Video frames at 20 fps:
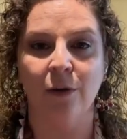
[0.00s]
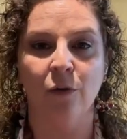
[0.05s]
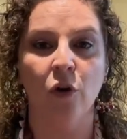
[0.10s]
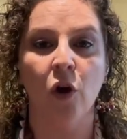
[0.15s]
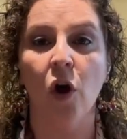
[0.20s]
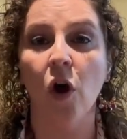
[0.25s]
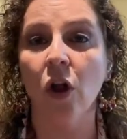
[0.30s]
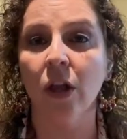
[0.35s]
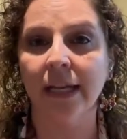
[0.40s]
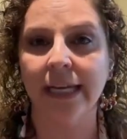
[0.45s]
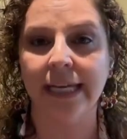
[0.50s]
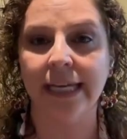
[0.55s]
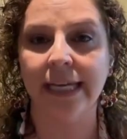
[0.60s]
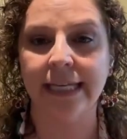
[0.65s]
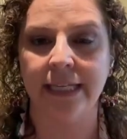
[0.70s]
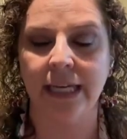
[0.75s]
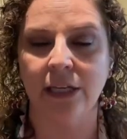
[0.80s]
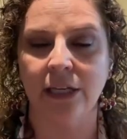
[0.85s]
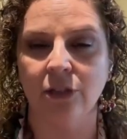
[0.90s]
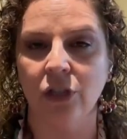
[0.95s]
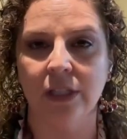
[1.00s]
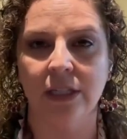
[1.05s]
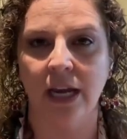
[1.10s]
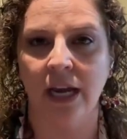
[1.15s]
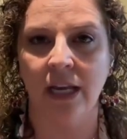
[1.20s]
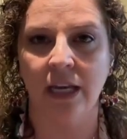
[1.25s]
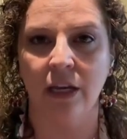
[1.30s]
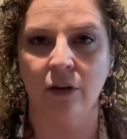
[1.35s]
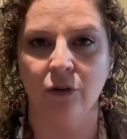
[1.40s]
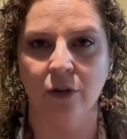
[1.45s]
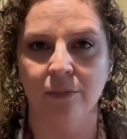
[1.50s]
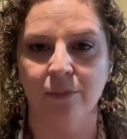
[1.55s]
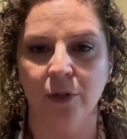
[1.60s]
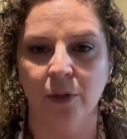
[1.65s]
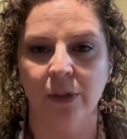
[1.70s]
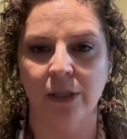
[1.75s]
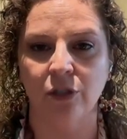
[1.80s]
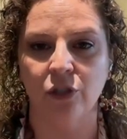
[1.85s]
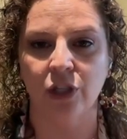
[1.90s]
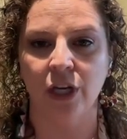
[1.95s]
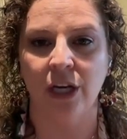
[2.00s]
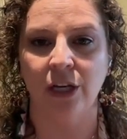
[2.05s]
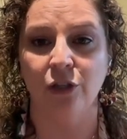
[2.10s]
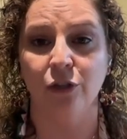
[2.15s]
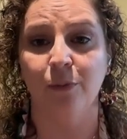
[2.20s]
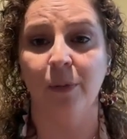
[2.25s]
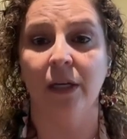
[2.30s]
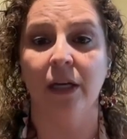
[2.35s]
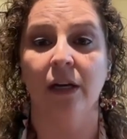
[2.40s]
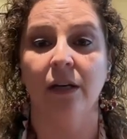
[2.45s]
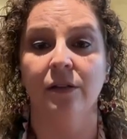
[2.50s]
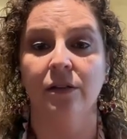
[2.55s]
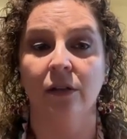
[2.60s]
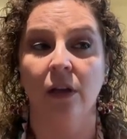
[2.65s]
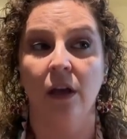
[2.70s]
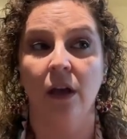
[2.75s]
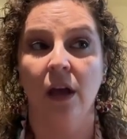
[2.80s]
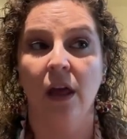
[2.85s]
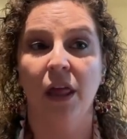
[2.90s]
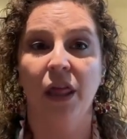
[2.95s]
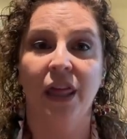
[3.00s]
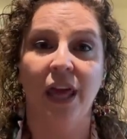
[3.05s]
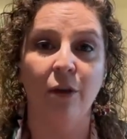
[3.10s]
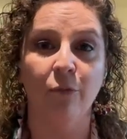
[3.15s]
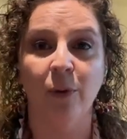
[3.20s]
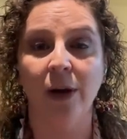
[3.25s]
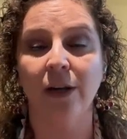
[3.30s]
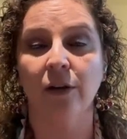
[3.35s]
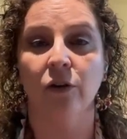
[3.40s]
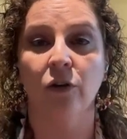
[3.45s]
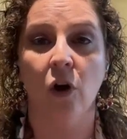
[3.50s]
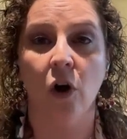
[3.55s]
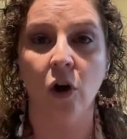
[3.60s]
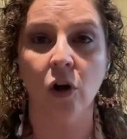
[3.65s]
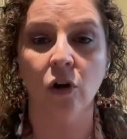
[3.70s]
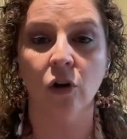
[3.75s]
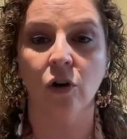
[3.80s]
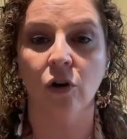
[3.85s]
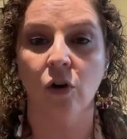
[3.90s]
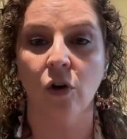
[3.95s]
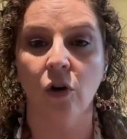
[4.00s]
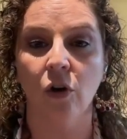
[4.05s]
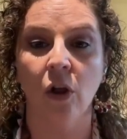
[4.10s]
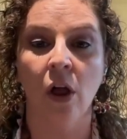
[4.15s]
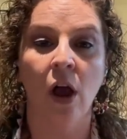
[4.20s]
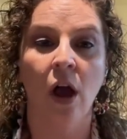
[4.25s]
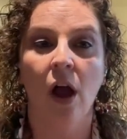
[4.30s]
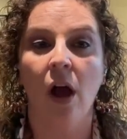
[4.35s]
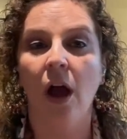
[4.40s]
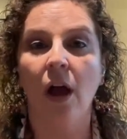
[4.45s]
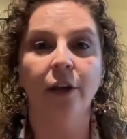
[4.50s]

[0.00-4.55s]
down all ACHs to any crypto exchange because they read an article,